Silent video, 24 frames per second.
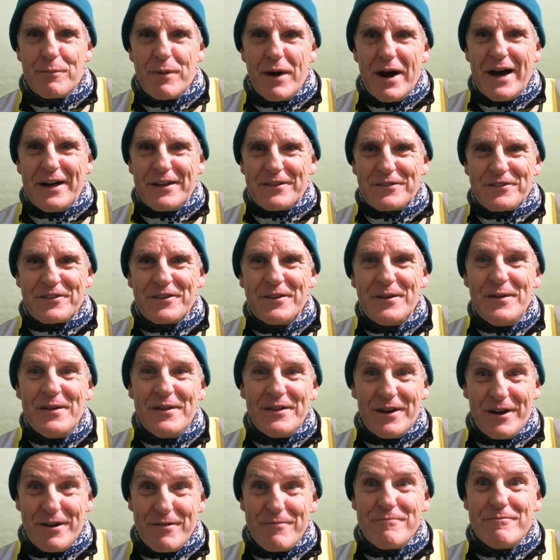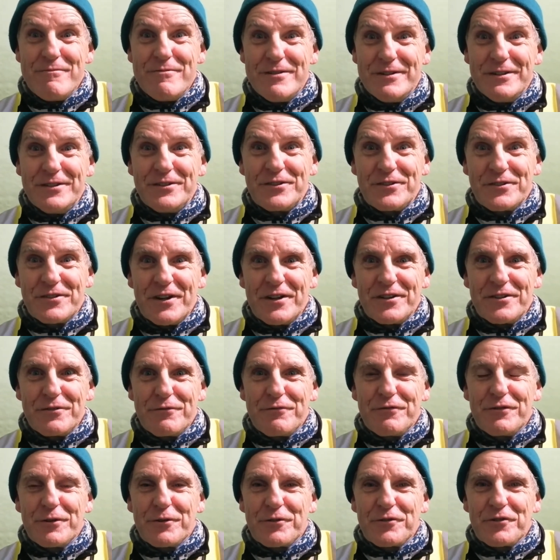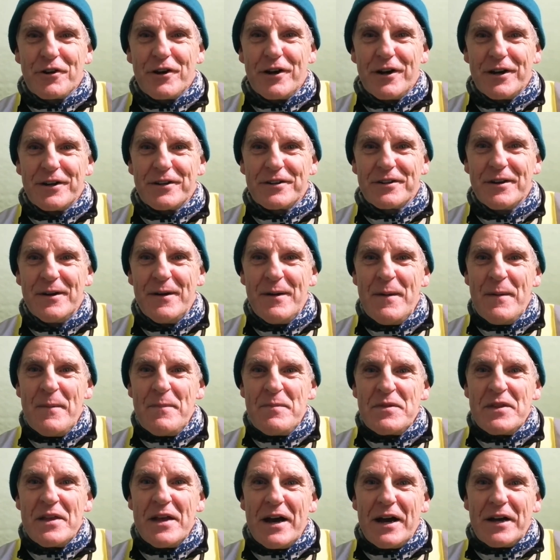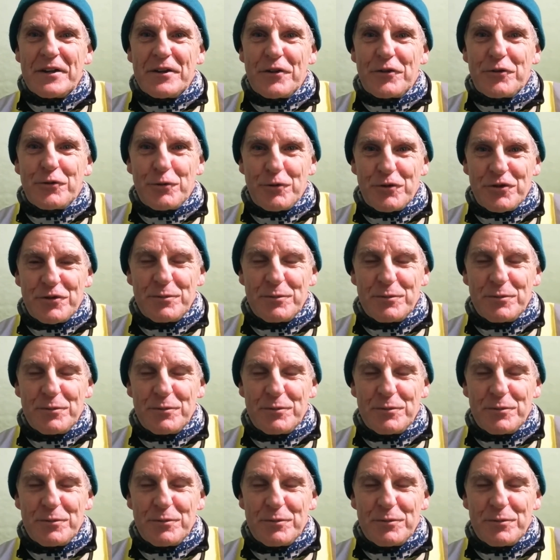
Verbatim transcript: Bath, I really started to feel tired. And I thought